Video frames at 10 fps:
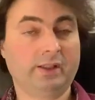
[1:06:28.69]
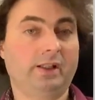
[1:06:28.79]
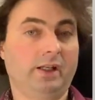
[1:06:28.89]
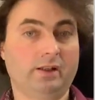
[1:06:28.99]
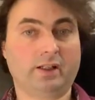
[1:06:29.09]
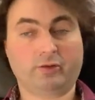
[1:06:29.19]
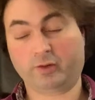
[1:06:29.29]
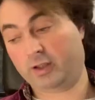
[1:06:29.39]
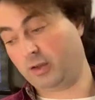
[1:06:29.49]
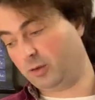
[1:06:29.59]
in the
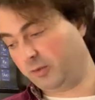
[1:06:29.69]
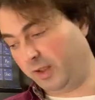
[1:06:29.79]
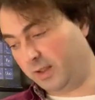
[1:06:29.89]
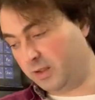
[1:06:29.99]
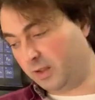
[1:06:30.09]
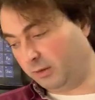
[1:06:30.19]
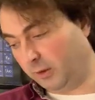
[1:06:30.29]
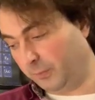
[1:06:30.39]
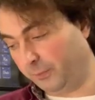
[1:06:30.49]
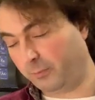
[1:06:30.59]
definition of
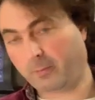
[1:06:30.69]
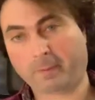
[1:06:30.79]
H0.